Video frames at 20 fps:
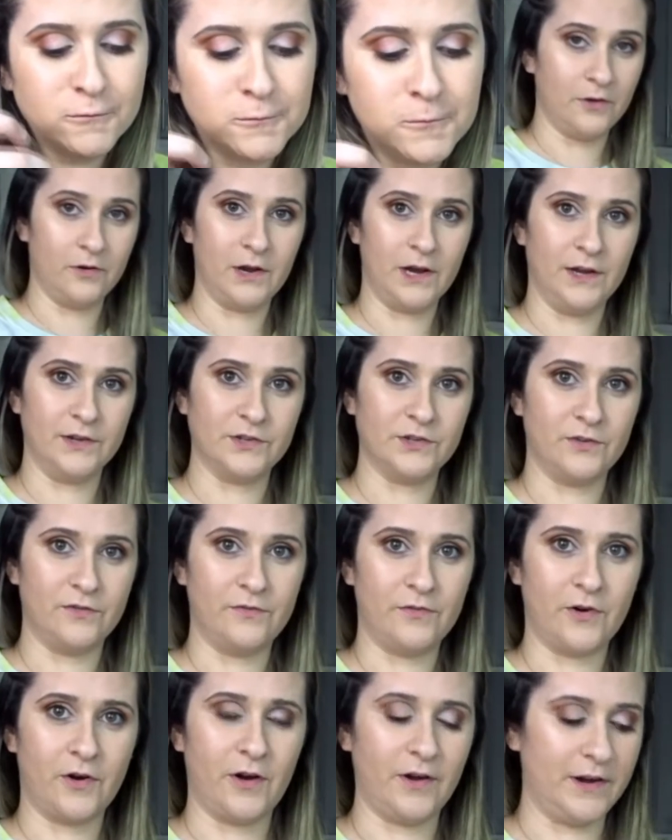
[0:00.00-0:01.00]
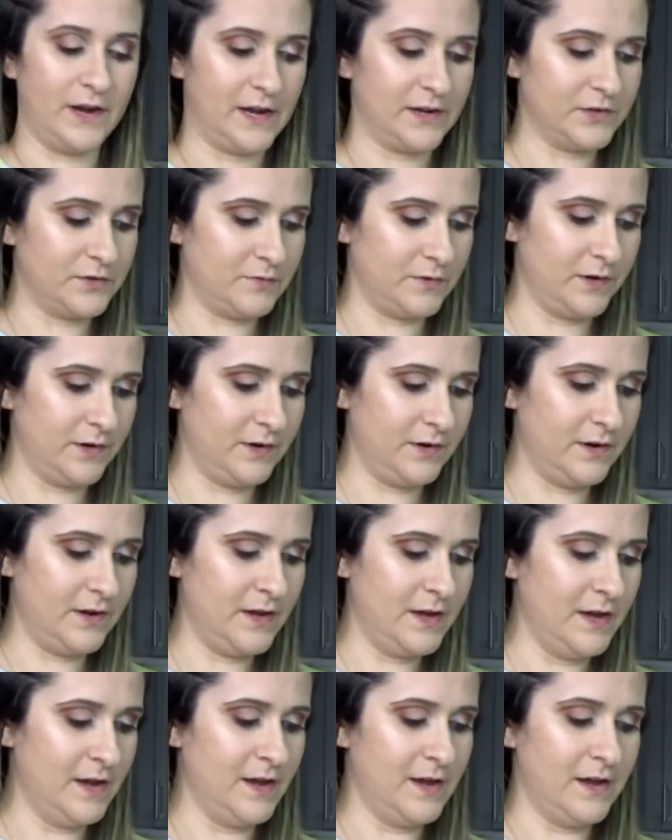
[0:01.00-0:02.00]
Okay, so for our next one,
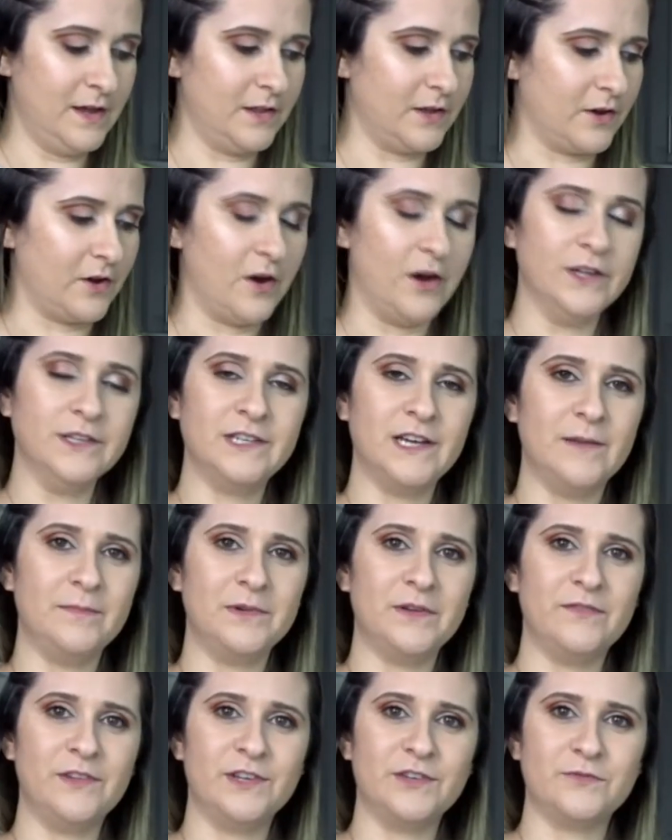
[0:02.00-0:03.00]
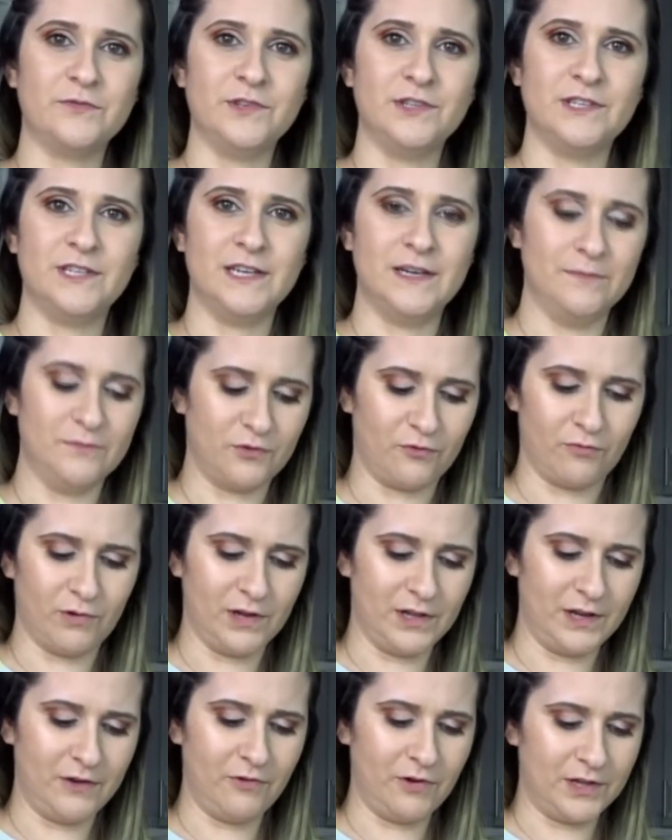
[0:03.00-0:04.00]
the concept of this one seems
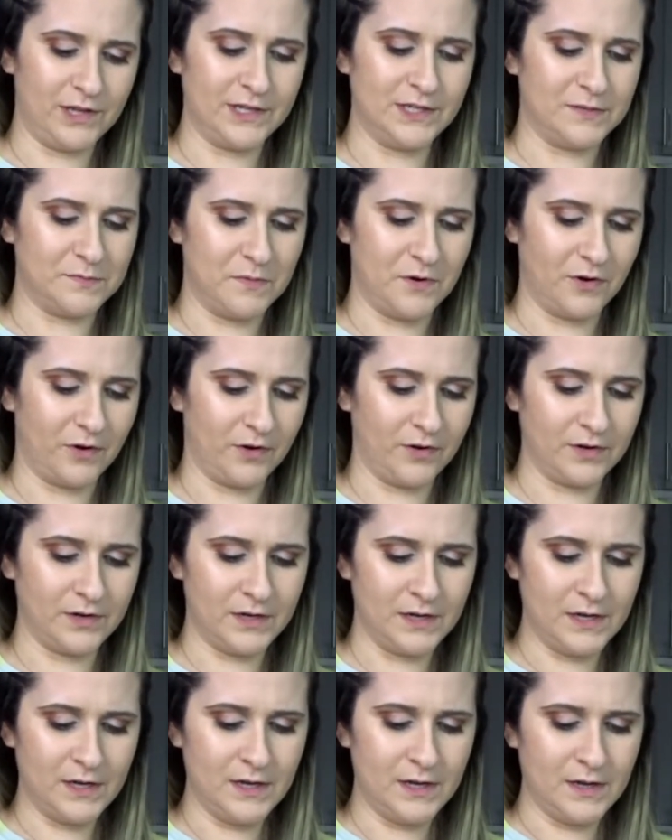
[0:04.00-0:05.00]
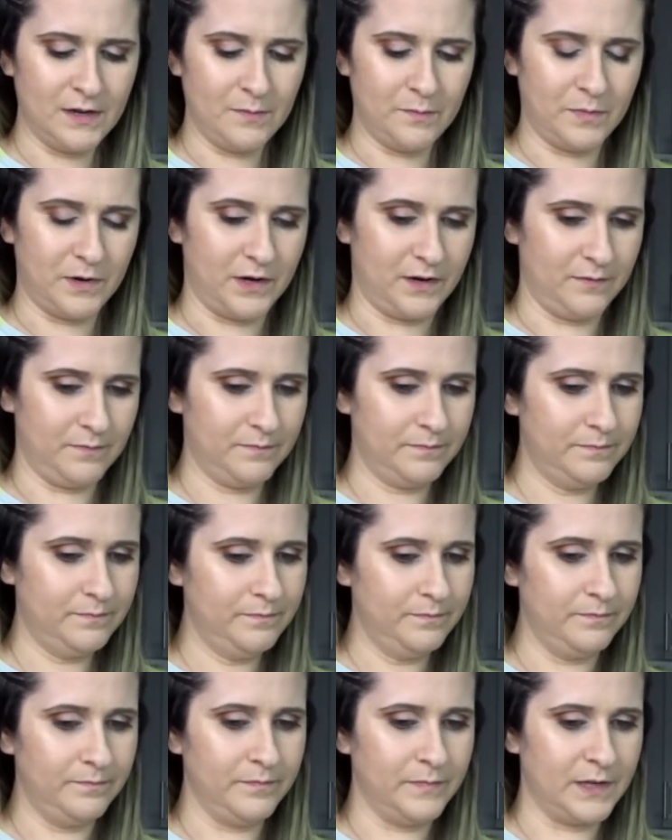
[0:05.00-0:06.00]
really, really smart, but
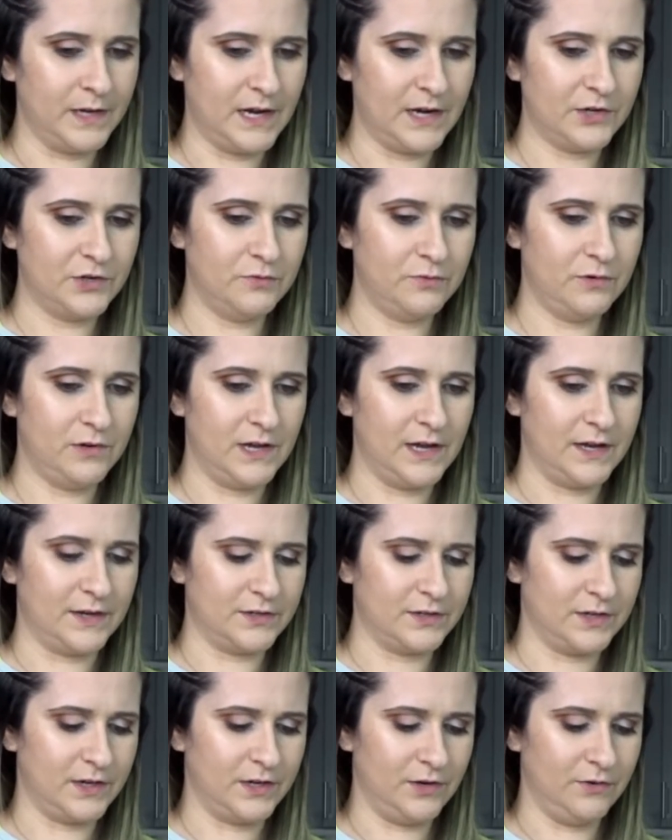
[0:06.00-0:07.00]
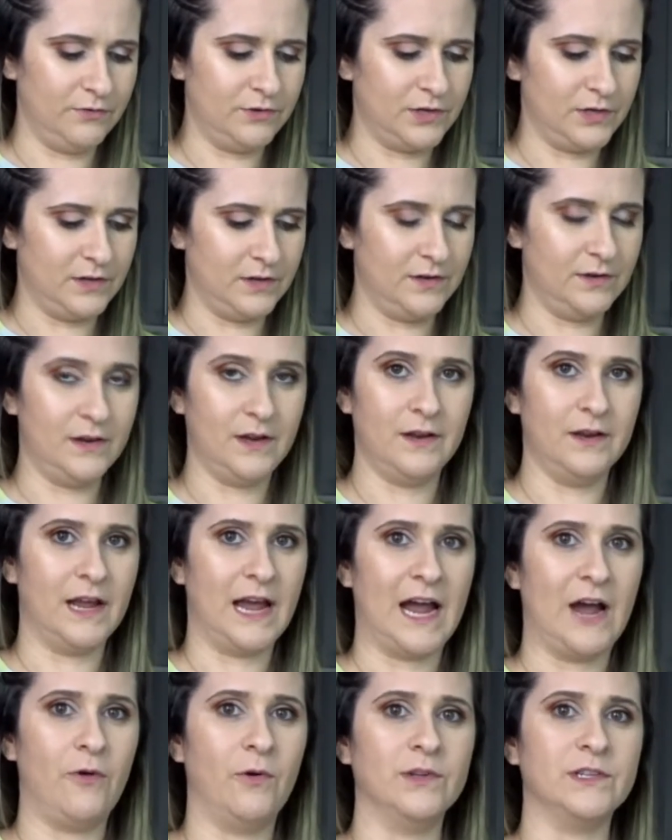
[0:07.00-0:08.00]
the actual execution and
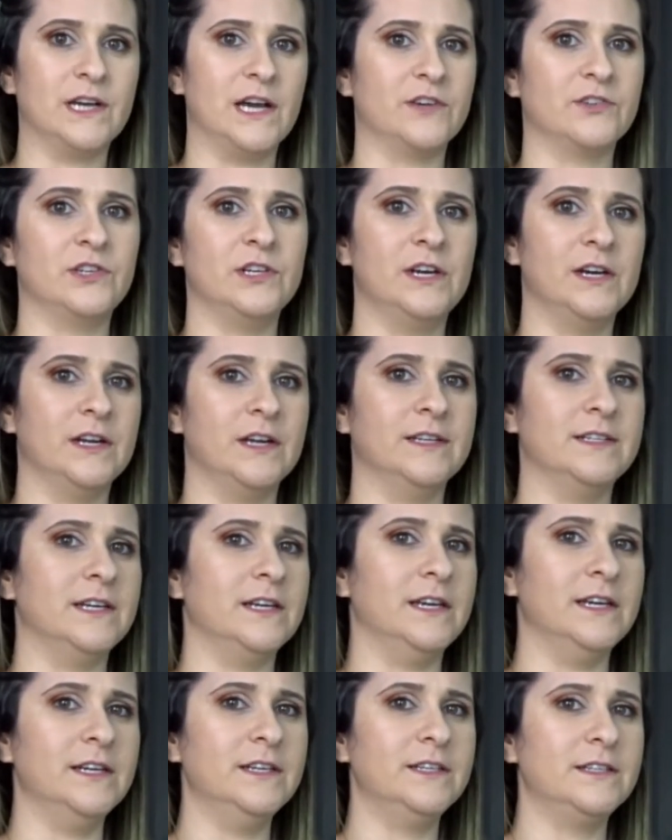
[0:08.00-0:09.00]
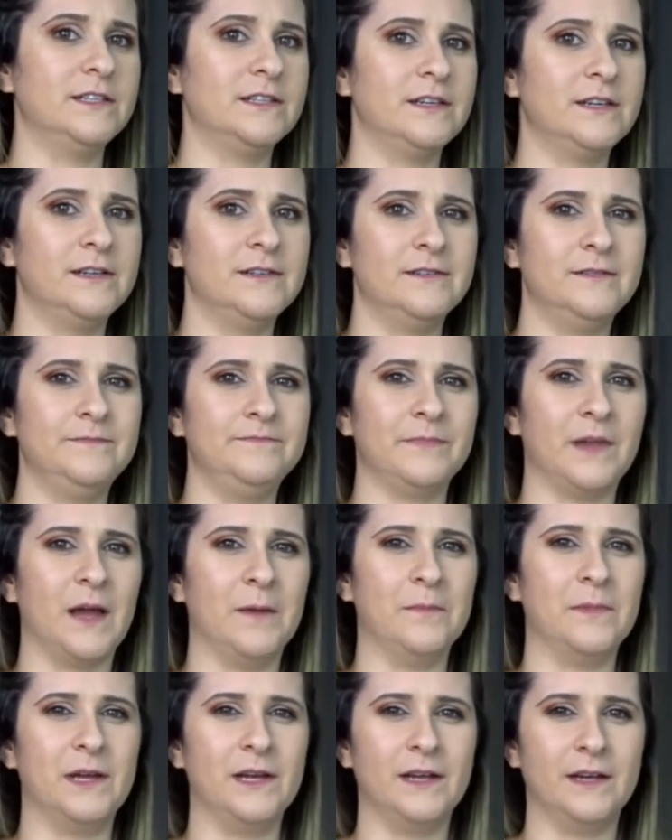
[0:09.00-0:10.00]
how it's actually gonna taste,
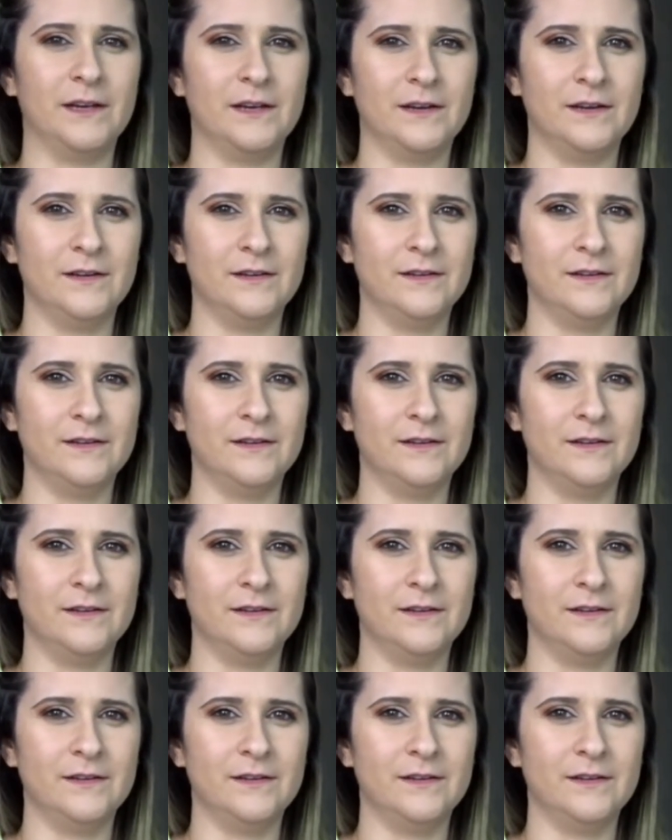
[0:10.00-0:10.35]
I'm like